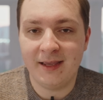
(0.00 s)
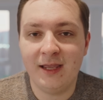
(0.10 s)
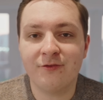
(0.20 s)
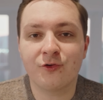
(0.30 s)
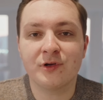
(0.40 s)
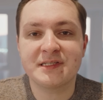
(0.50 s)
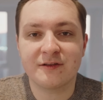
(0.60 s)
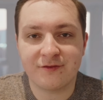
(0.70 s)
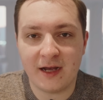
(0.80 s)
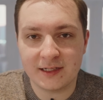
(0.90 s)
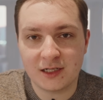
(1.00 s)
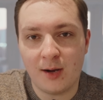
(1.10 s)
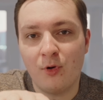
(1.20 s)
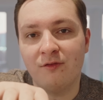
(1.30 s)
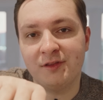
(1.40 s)
If Christopher had
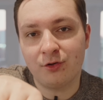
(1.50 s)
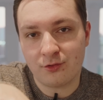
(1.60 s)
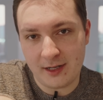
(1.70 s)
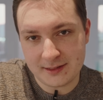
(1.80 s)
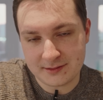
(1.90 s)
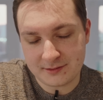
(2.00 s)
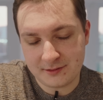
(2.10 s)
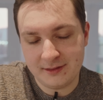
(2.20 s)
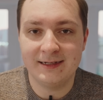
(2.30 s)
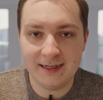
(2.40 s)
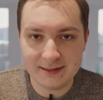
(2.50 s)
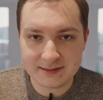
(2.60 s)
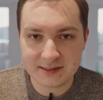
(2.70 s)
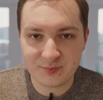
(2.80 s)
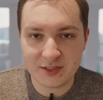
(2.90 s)
come over the crest, let the
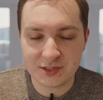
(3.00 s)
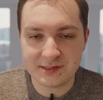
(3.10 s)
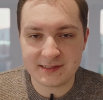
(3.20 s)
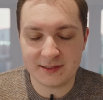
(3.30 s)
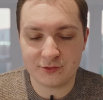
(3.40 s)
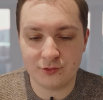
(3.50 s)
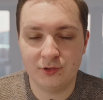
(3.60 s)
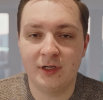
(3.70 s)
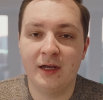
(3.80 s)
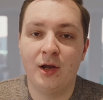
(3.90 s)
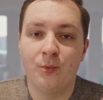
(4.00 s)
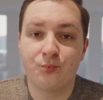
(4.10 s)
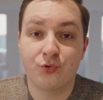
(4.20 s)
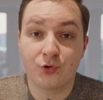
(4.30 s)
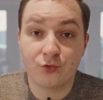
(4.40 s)
suspension settle,
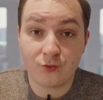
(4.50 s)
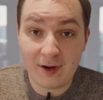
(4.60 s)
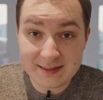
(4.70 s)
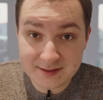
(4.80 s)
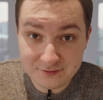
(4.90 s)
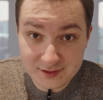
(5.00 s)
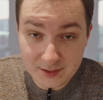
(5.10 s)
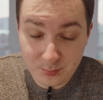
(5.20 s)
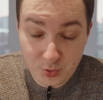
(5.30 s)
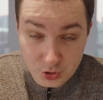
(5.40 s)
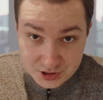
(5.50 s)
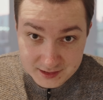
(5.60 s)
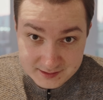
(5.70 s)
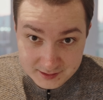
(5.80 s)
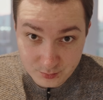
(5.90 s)
progressively pushed
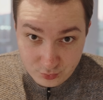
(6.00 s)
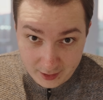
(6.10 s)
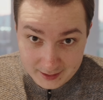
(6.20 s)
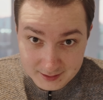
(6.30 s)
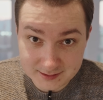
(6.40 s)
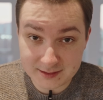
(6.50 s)
into the brake,